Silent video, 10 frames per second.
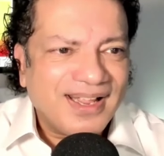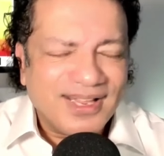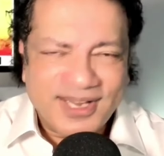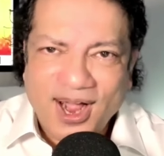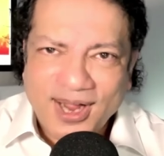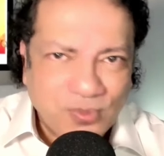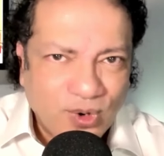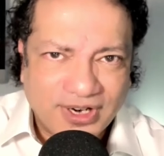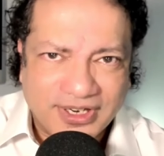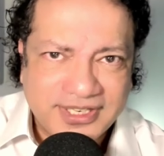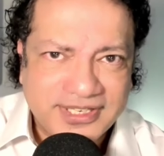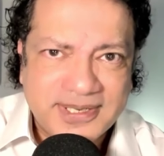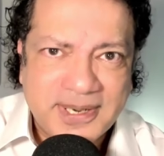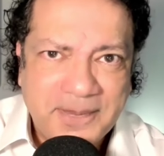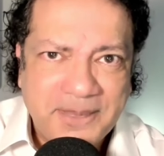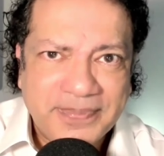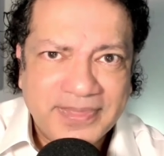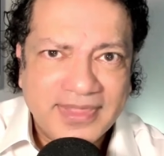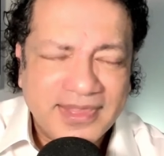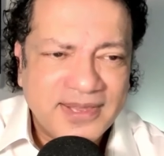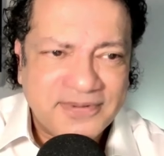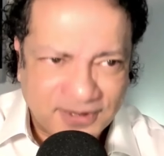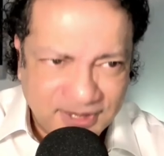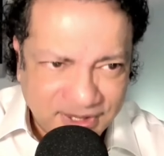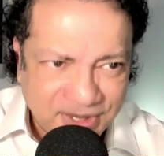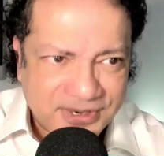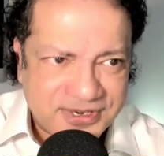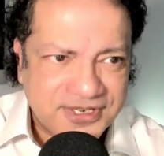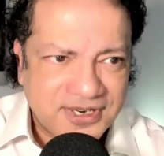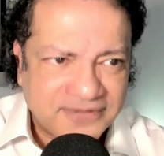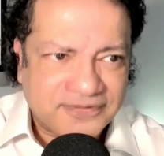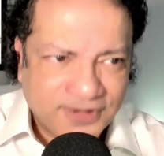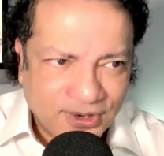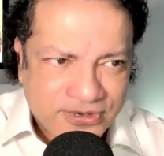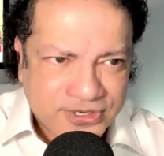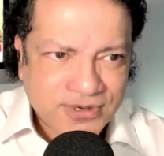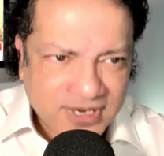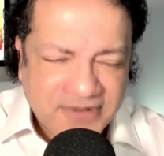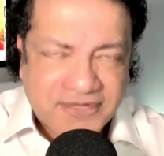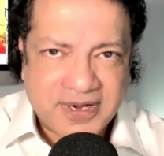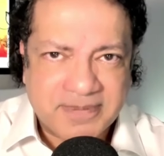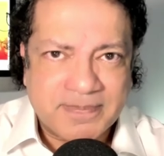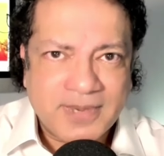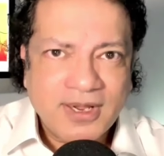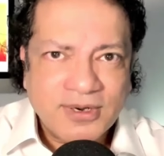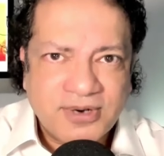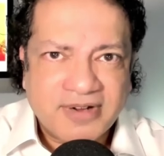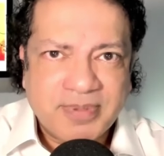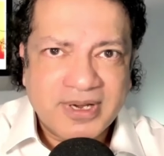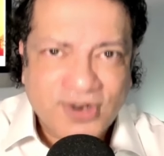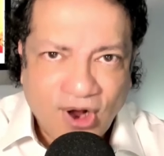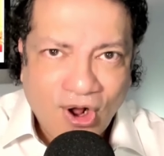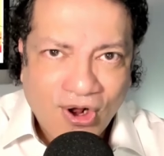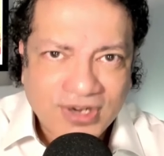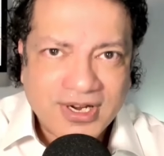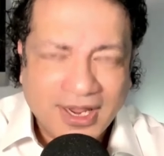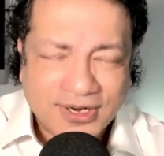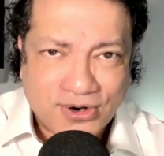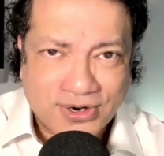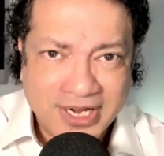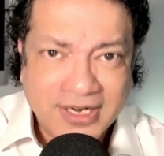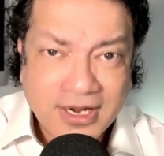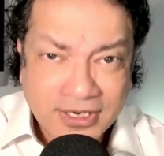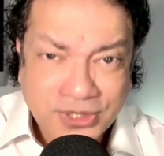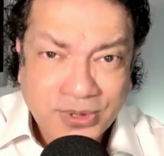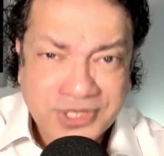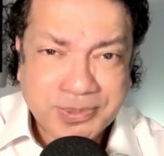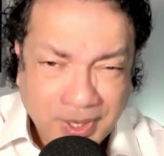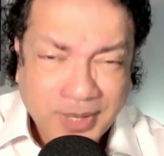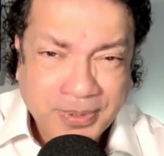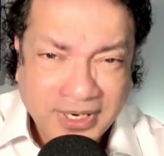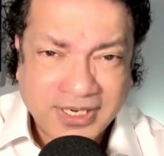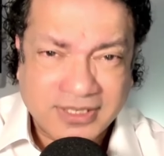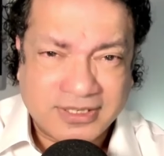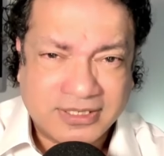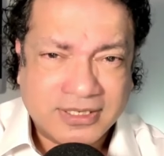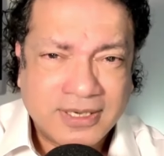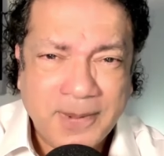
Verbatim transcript: God works for the good of those who love him, who have been called according to his purpose.